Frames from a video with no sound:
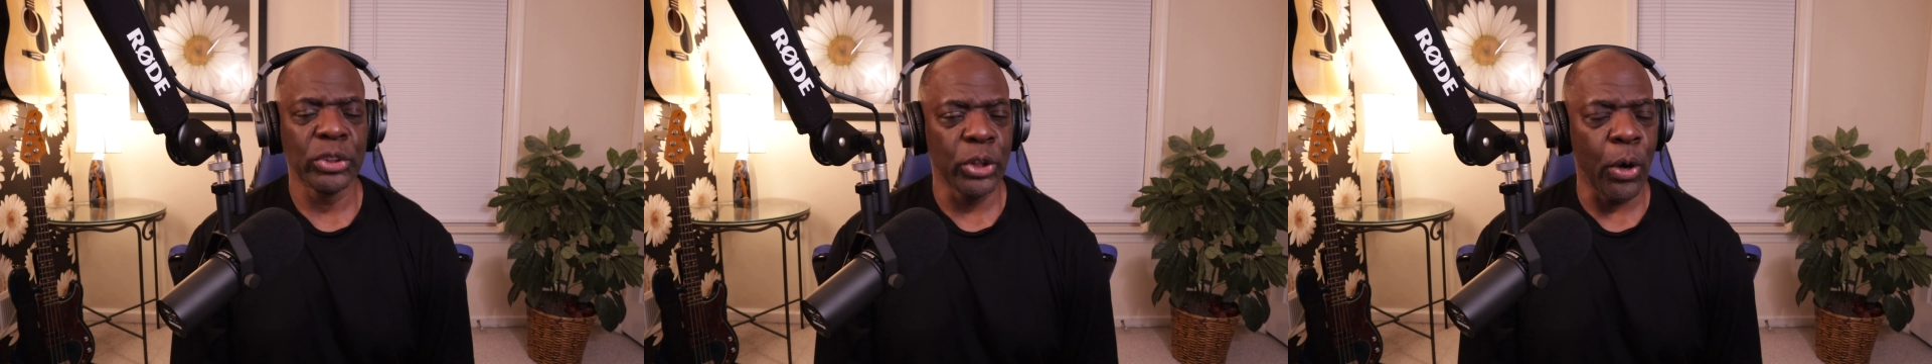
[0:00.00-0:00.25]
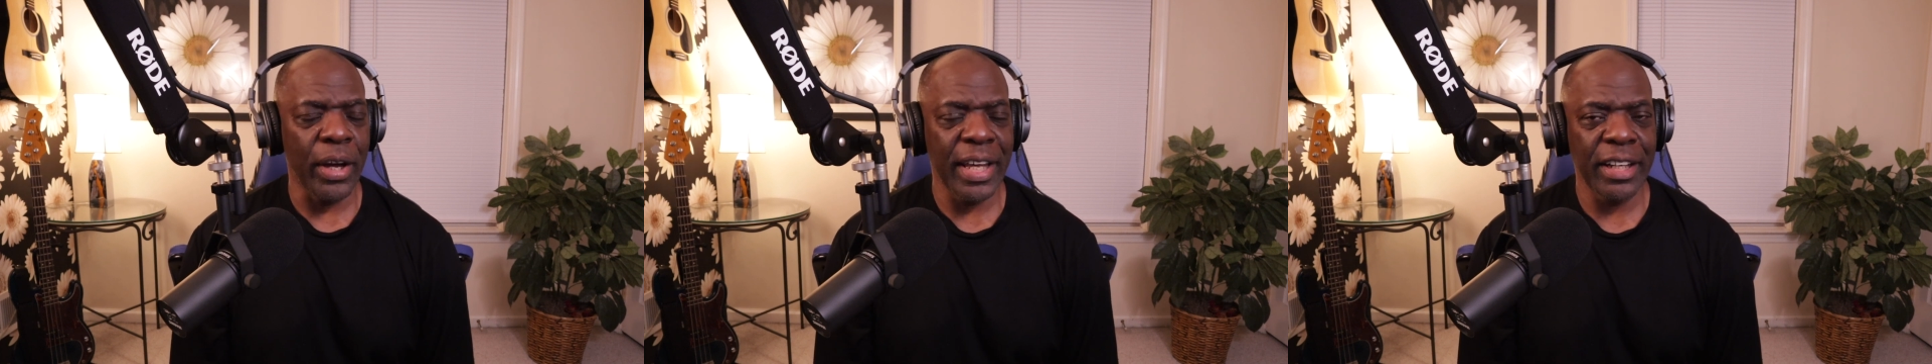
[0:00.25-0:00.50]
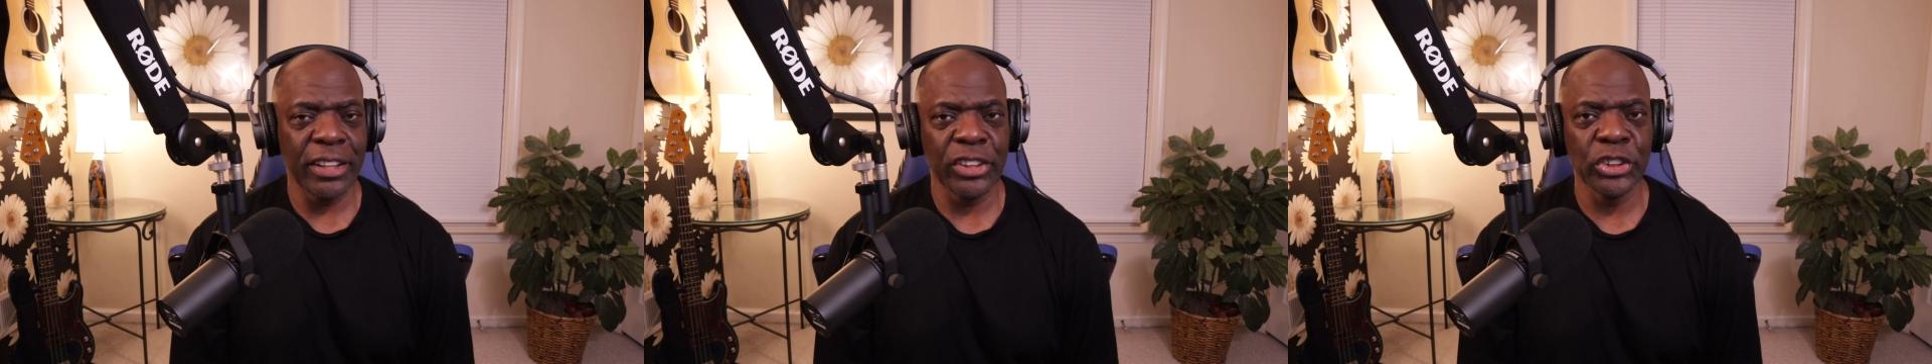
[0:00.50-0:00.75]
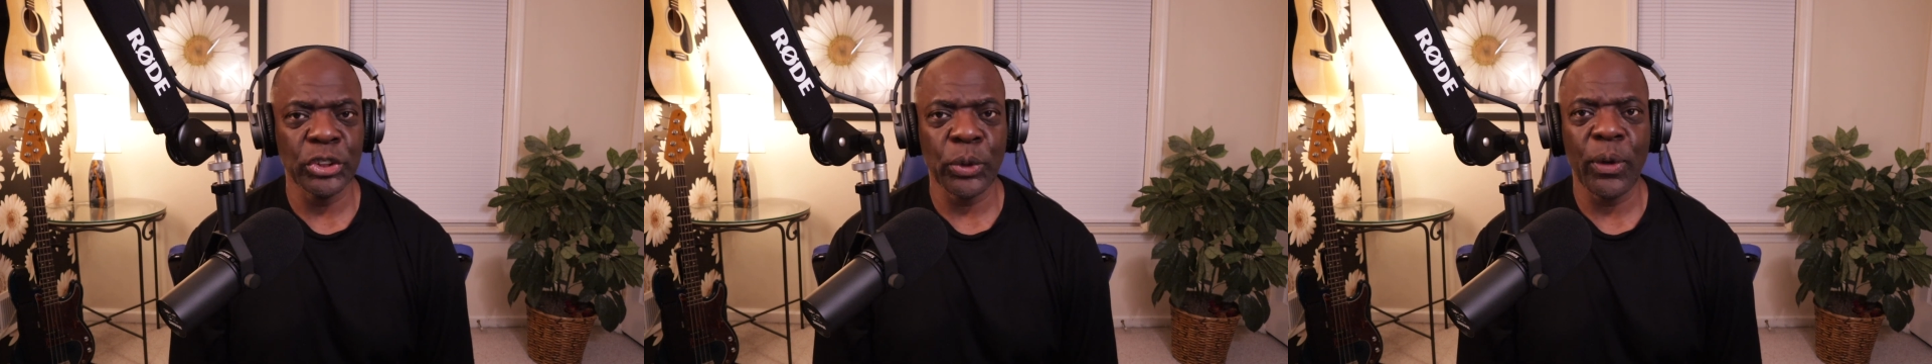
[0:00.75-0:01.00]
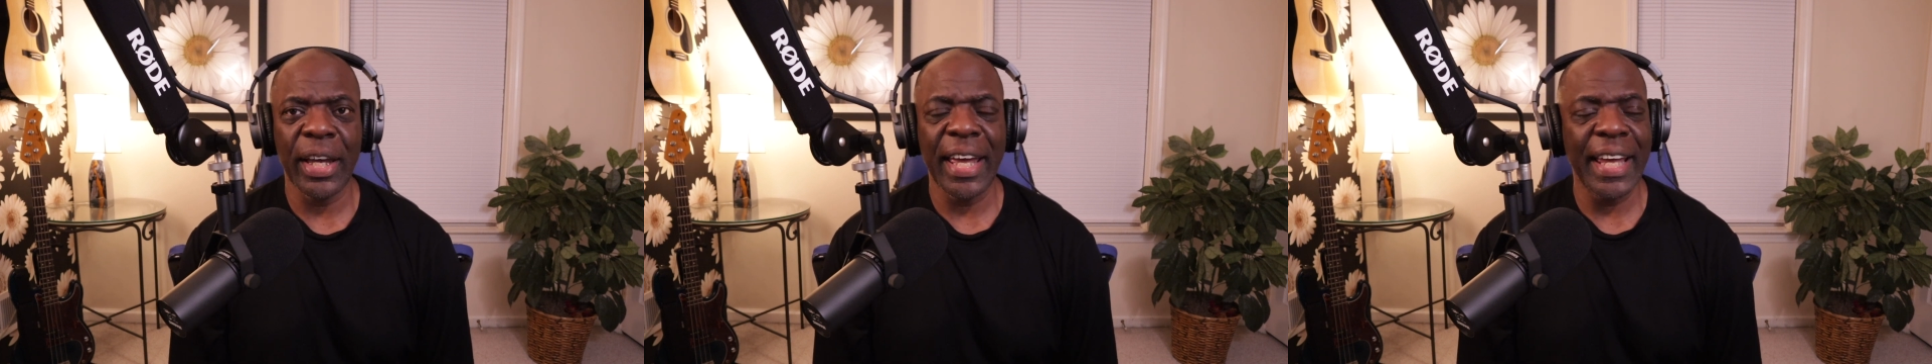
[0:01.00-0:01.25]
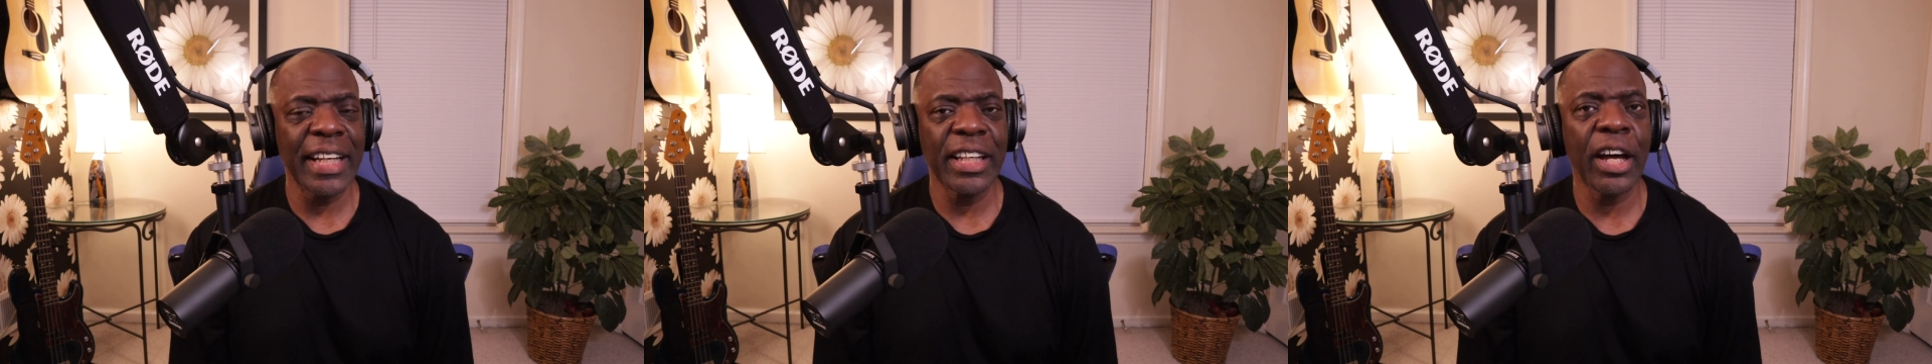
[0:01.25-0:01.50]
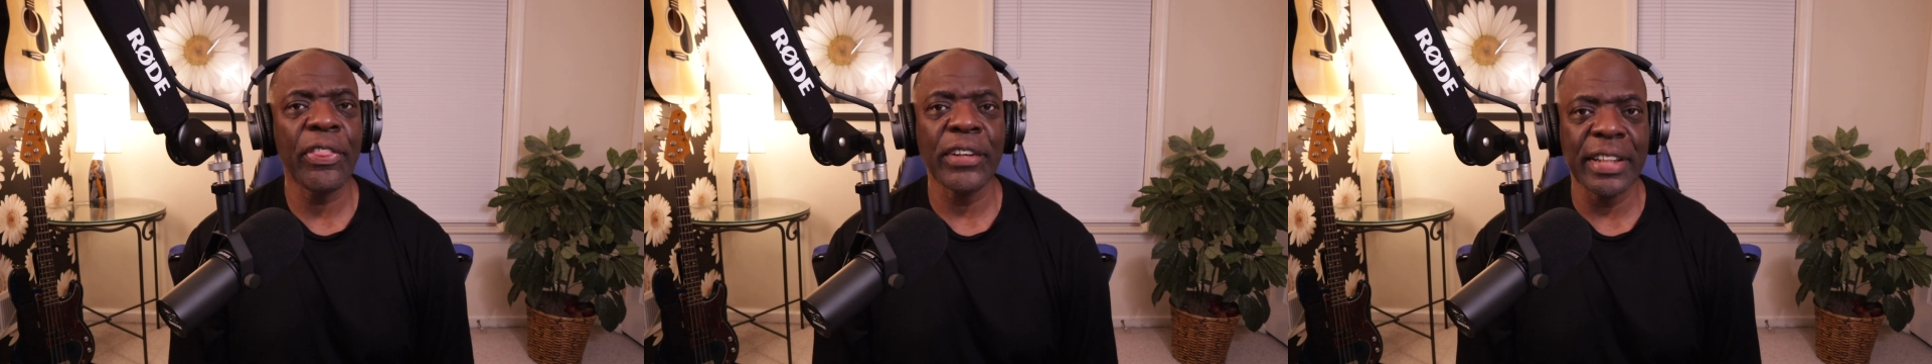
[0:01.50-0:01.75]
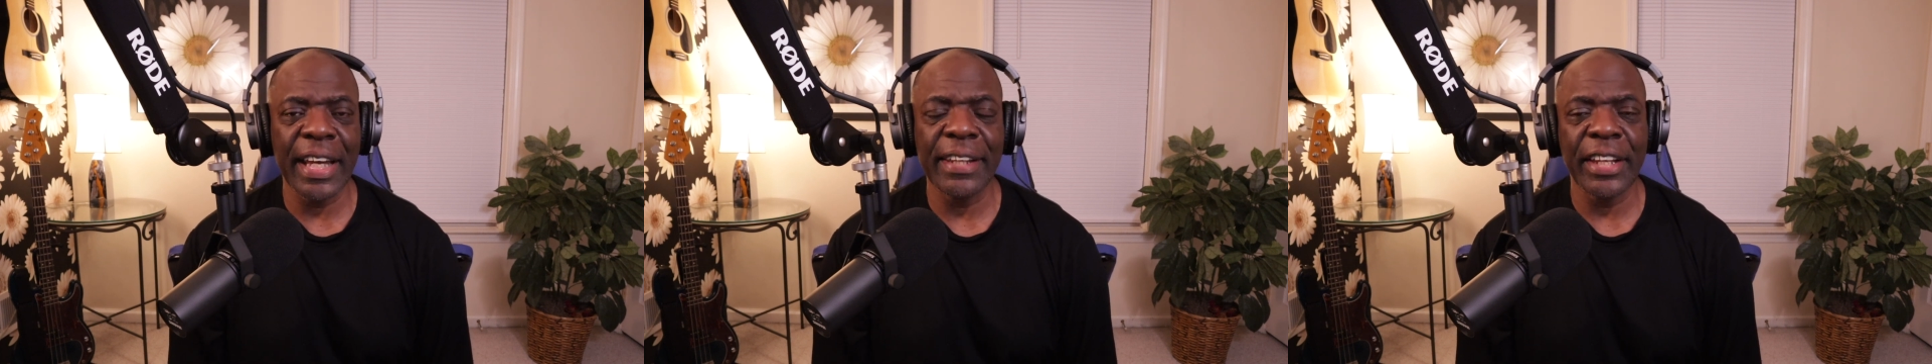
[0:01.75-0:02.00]
Go ahead and enjoy any other
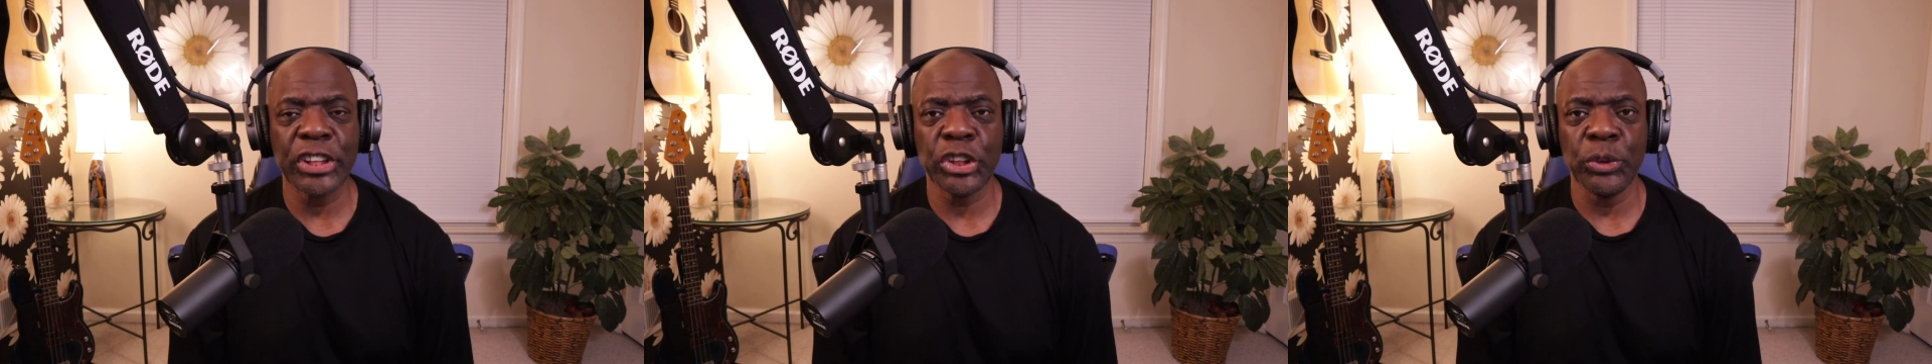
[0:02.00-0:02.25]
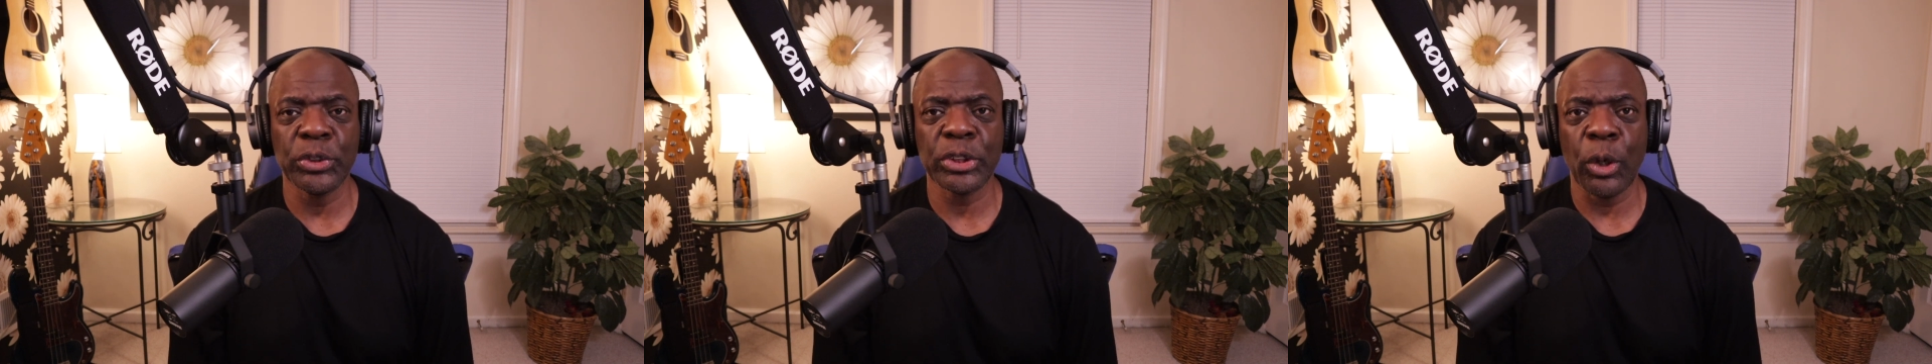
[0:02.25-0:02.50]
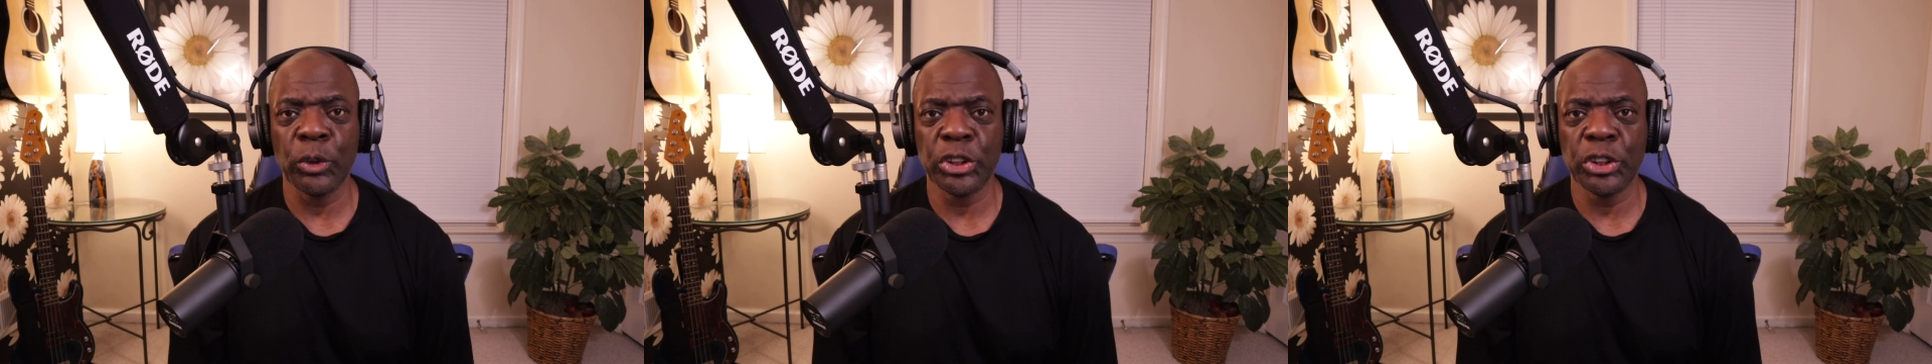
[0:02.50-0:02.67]
day that you so